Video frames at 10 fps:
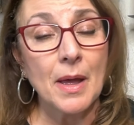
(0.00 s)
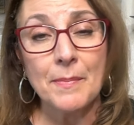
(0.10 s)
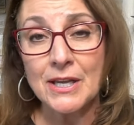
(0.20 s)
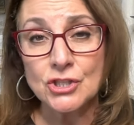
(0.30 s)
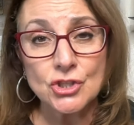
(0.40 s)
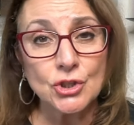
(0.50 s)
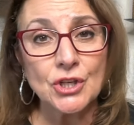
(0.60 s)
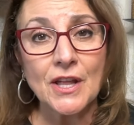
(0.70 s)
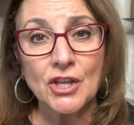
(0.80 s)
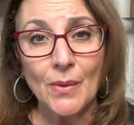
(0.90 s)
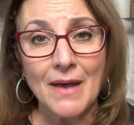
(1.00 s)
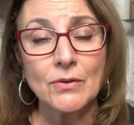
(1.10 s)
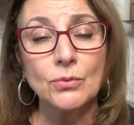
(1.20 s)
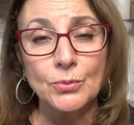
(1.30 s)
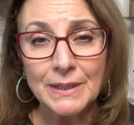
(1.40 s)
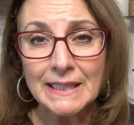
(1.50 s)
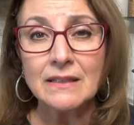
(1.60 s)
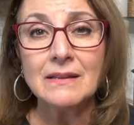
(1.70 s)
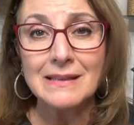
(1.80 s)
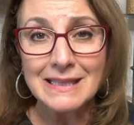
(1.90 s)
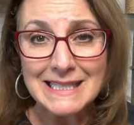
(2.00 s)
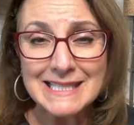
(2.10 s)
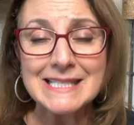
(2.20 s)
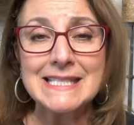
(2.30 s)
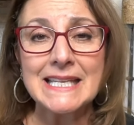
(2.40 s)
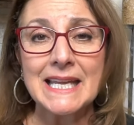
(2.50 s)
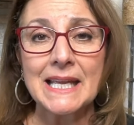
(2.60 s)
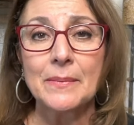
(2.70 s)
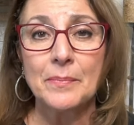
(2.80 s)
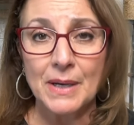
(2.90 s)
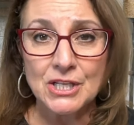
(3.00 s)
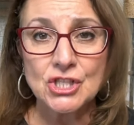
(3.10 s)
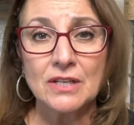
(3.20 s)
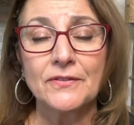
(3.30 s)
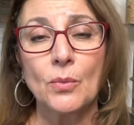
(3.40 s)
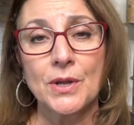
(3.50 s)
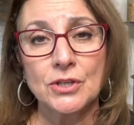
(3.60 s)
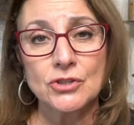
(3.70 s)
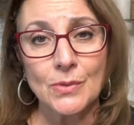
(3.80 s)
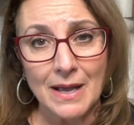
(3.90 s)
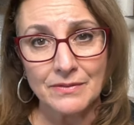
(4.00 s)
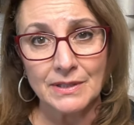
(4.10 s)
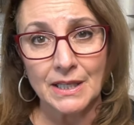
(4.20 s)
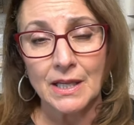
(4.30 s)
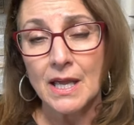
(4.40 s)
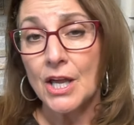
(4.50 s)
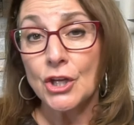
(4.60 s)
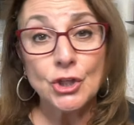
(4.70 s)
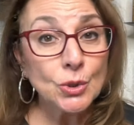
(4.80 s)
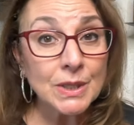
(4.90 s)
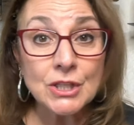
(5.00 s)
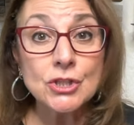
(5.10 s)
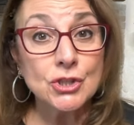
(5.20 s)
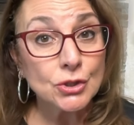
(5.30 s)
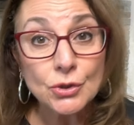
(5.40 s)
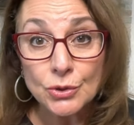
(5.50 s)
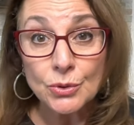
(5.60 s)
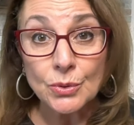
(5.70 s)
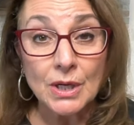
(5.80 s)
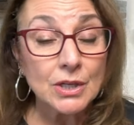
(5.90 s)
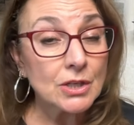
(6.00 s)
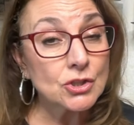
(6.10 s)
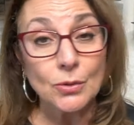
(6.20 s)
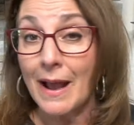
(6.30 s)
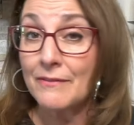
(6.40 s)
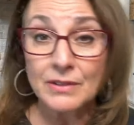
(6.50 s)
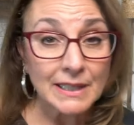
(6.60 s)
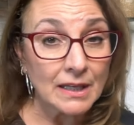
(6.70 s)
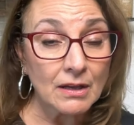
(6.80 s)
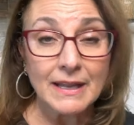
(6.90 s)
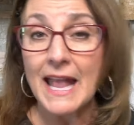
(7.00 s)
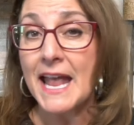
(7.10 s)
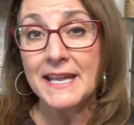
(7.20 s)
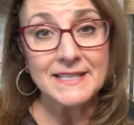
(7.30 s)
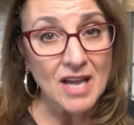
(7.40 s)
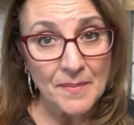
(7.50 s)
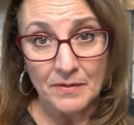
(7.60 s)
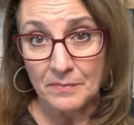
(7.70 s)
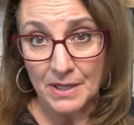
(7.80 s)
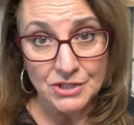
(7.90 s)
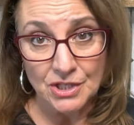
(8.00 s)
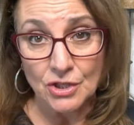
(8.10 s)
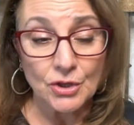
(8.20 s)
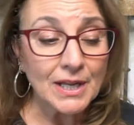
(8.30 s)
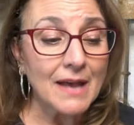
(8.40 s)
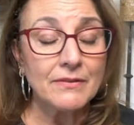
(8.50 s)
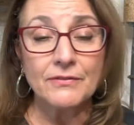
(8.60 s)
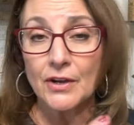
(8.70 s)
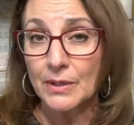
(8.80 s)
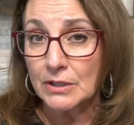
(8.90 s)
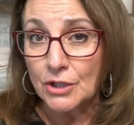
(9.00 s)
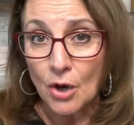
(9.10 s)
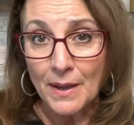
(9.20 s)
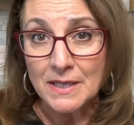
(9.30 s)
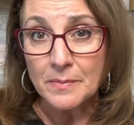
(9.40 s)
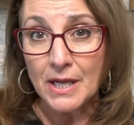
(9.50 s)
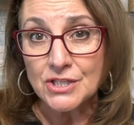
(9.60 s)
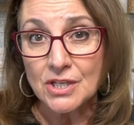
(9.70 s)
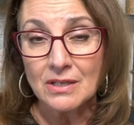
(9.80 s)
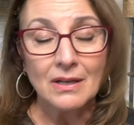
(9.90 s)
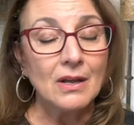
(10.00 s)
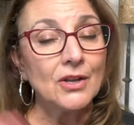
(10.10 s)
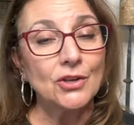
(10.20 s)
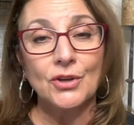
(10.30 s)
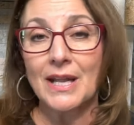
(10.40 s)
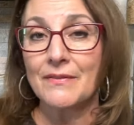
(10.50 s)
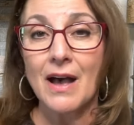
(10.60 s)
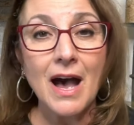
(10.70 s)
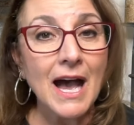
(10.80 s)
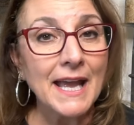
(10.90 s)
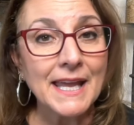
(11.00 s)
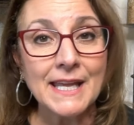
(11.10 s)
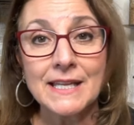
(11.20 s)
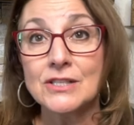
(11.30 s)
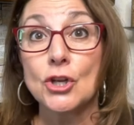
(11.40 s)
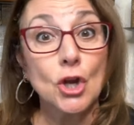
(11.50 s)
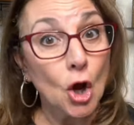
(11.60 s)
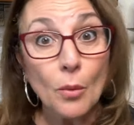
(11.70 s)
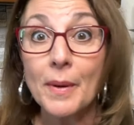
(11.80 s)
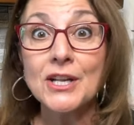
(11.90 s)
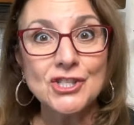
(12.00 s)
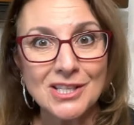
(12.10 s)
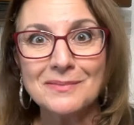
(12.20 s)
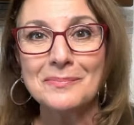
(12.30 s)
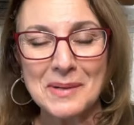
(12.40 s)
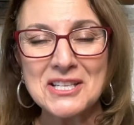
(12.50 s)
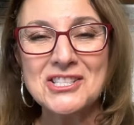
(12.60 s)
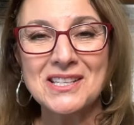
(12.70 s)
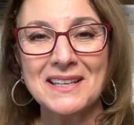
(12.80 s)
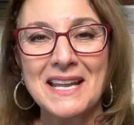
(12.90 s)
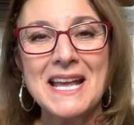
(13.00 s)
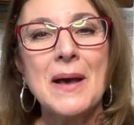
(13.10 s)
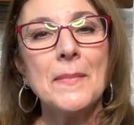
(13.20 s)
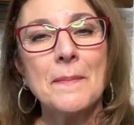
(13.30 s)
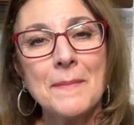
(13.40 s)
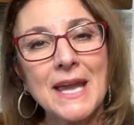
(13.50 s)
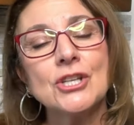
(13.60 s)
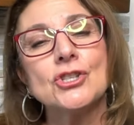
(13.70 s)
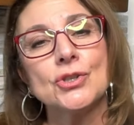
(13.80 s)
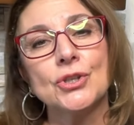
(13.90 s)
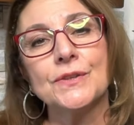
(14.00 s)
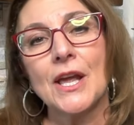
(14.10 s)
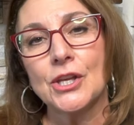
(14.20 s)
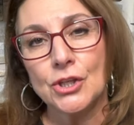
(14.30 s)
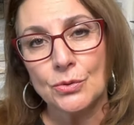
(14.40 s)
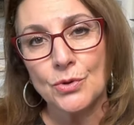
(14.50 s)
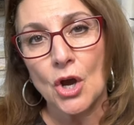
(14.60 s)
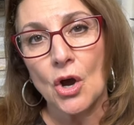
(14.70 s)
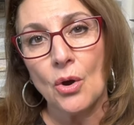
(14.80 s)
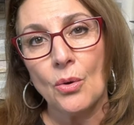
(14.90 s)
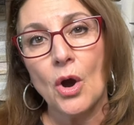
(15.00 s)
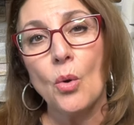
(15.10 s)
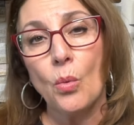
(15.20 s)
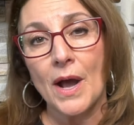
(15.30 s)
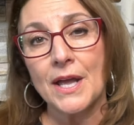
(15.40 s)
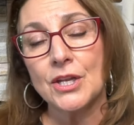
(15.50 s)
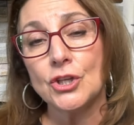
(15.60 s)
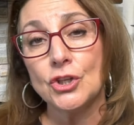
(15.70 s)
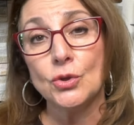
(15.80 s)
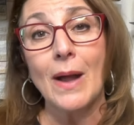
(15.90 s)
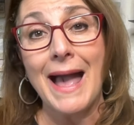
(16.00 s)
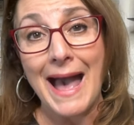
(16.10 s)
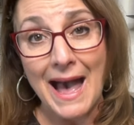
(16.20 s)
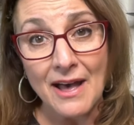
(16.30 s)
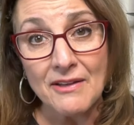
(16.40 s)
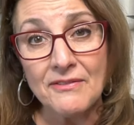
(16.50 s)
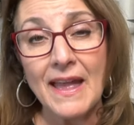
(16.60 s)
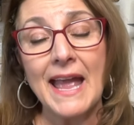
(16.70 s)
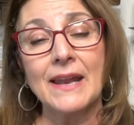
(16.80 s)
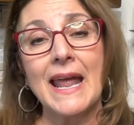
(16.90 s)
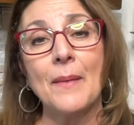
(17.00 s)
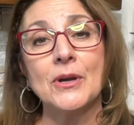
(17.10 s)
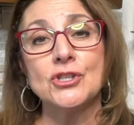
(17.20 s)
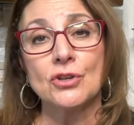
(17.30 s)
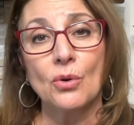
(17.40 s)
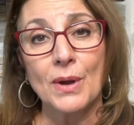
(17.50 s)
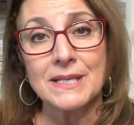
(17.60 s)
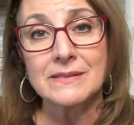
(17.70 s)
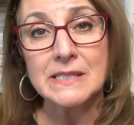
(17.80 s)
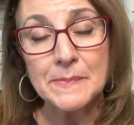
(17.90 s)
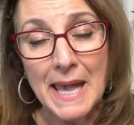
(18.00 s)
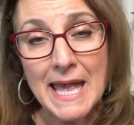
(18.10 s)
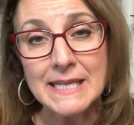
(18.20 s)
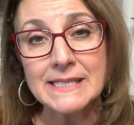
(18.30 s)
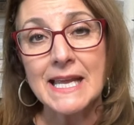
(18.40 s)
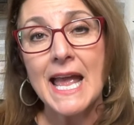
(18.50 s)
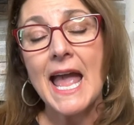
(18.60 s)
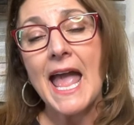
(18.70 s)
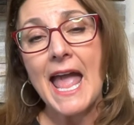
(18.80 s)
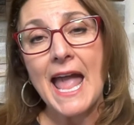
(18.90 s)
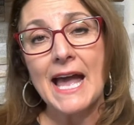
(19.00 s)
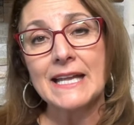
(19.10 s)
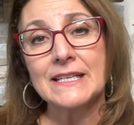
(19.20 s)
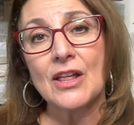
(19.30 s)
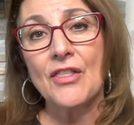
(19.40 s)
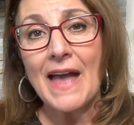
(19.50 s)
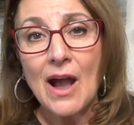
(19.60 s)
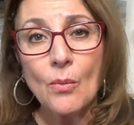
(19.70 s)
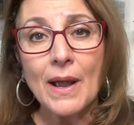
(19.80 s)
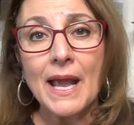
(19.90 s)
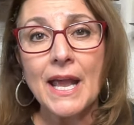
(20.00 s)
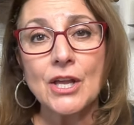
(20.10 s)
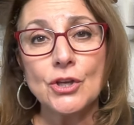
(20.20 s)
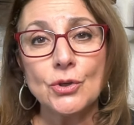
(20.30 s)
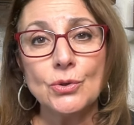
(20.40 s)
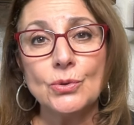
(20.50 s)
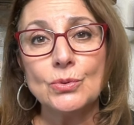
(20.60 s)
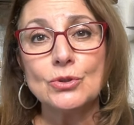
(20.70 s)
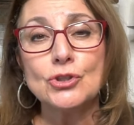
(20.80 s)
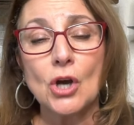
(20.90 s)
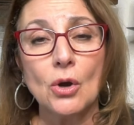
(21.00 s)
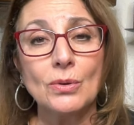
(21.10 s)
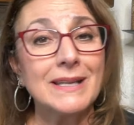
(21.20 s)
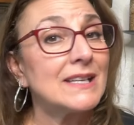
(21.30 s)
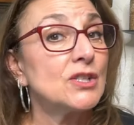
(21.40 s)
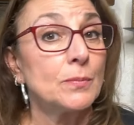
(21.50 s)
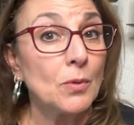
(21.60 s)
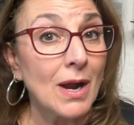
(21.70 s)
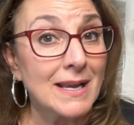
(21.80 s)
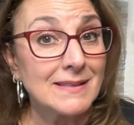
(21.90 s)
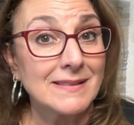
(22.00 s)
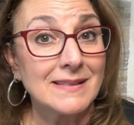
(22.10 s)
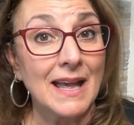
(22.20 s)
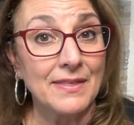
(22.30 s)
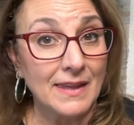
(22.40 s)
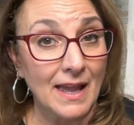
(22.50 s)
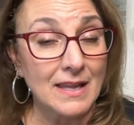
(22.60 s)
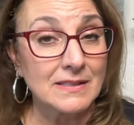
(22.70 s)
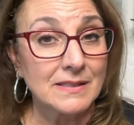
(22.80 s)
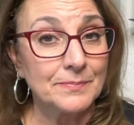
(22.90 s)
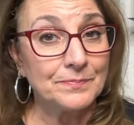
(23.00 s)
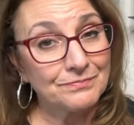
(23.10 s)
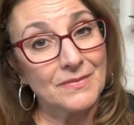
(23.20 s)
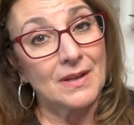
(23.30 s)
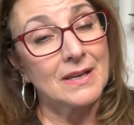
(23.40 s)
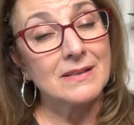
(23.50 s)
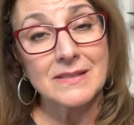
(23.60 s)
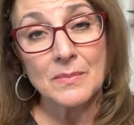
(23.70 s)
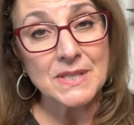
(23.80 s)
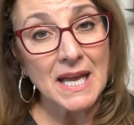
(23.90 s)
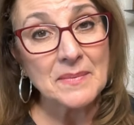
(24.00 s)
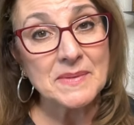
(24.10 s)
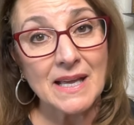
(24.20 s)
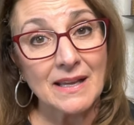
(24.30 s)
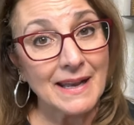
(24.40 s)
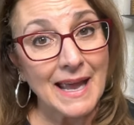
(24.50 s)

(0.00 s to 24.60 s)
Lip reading: Make sure that you have a realistic budget for when you're traveling. You can do traveling on any type of budget. You could have a very low-end budget. You could have a high-end, no-budget budget. But make sure that you know what you have and how much you're going to spend. And that way, you don't get surprised at the end. Sometimes that can